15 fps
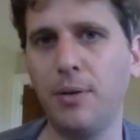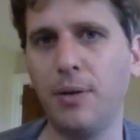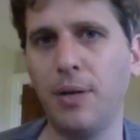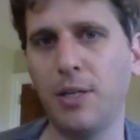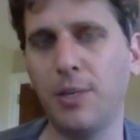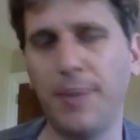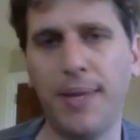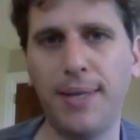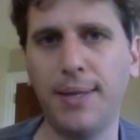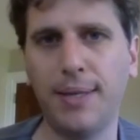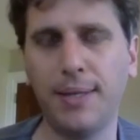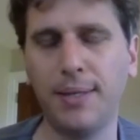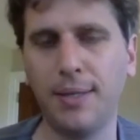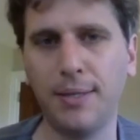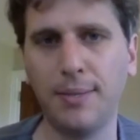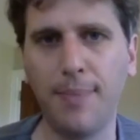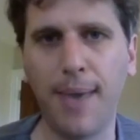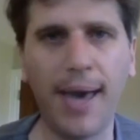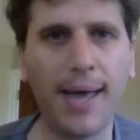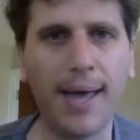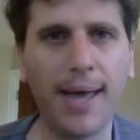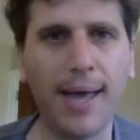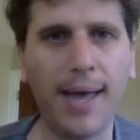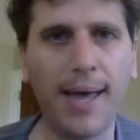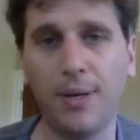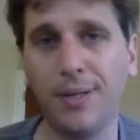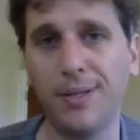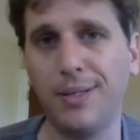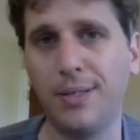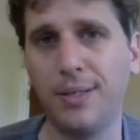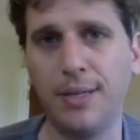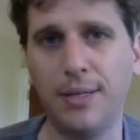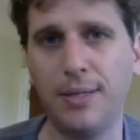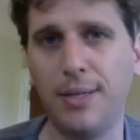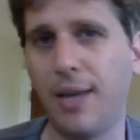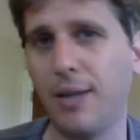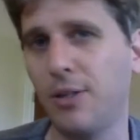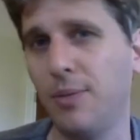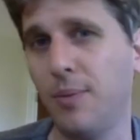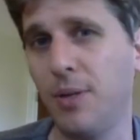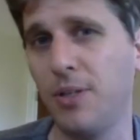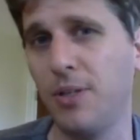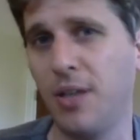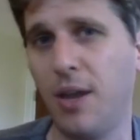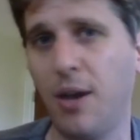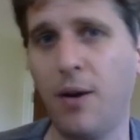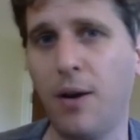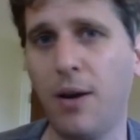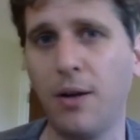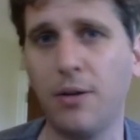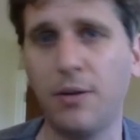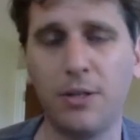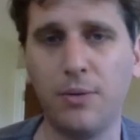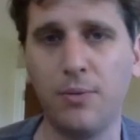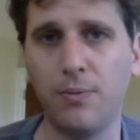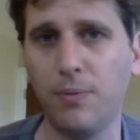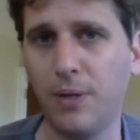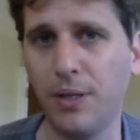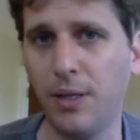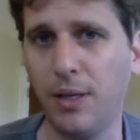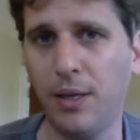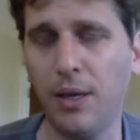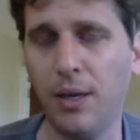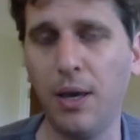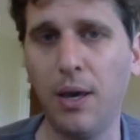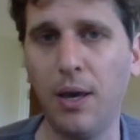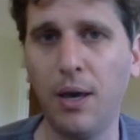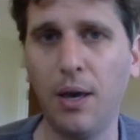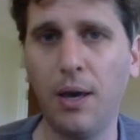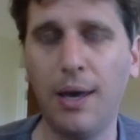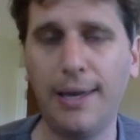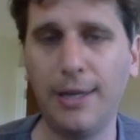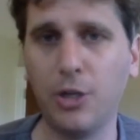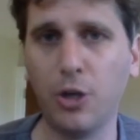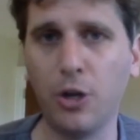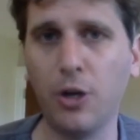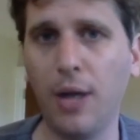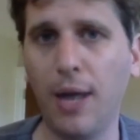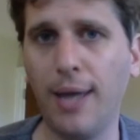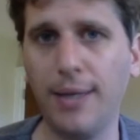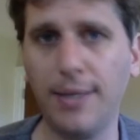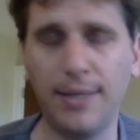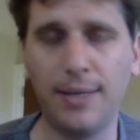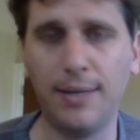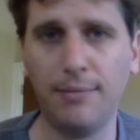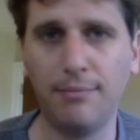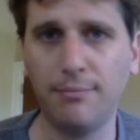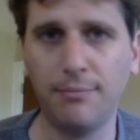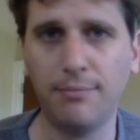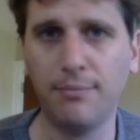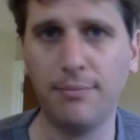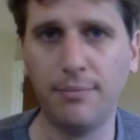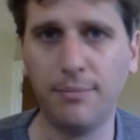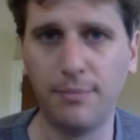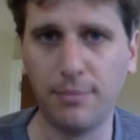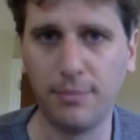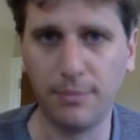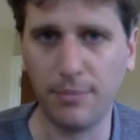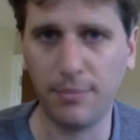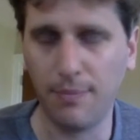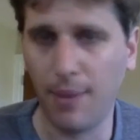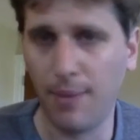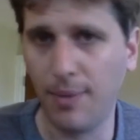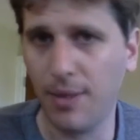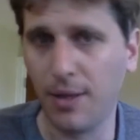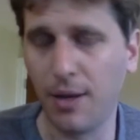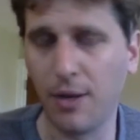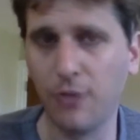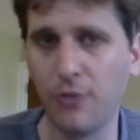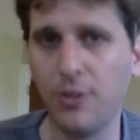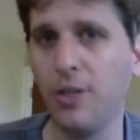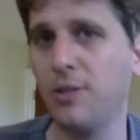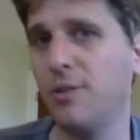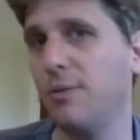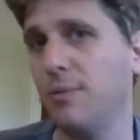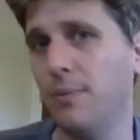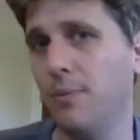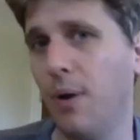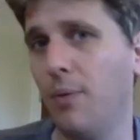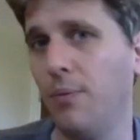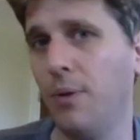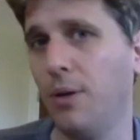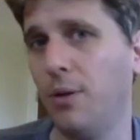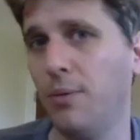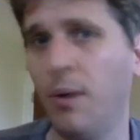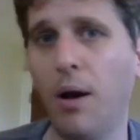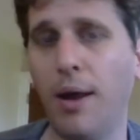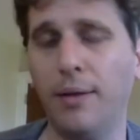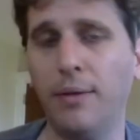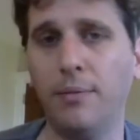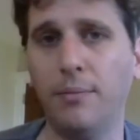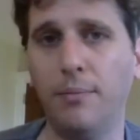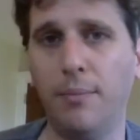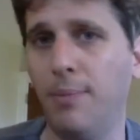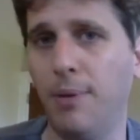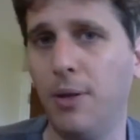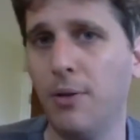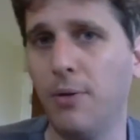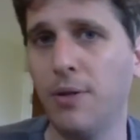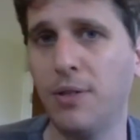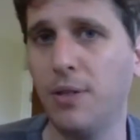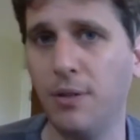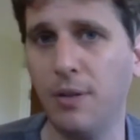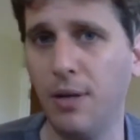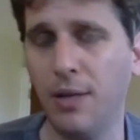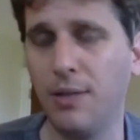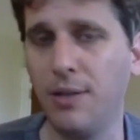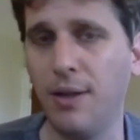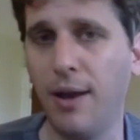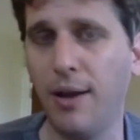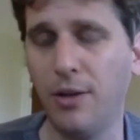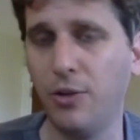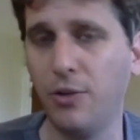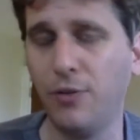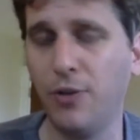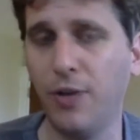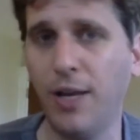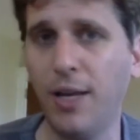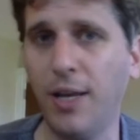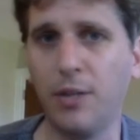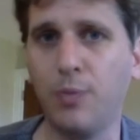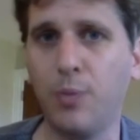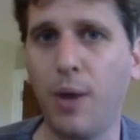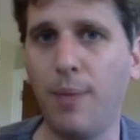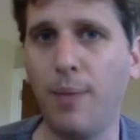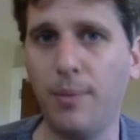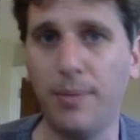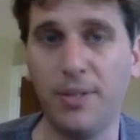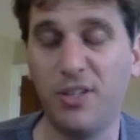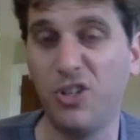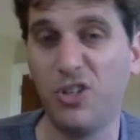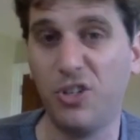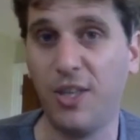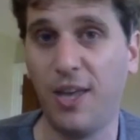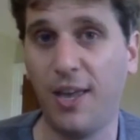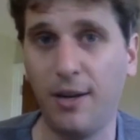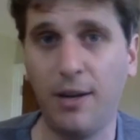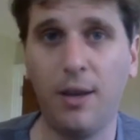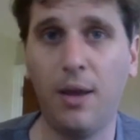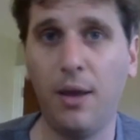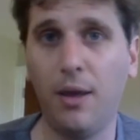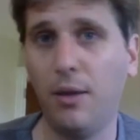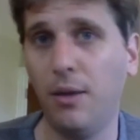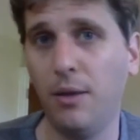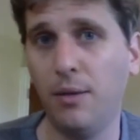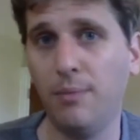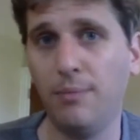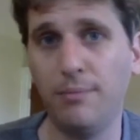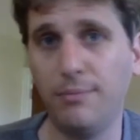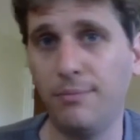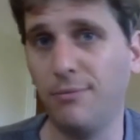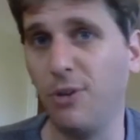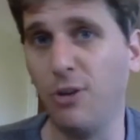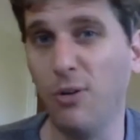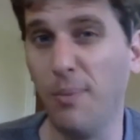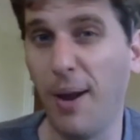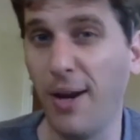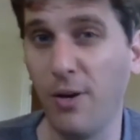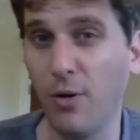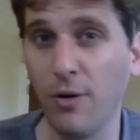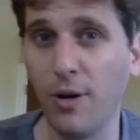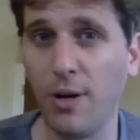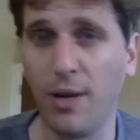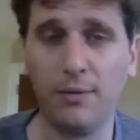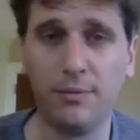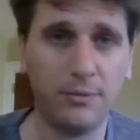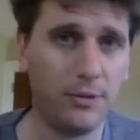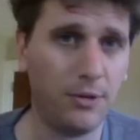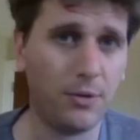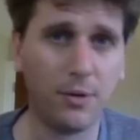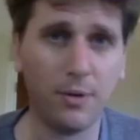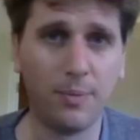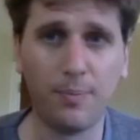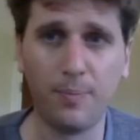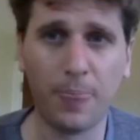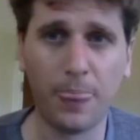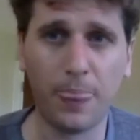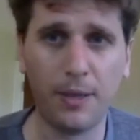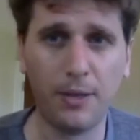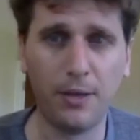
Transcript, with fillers: explain things as malice when it's it's actually much scarier to really internalize that maybe the country doesn't want what you want. Maybe there isn't, it's not a useful idiots problem. It's just that you're a minority. You're, mm. I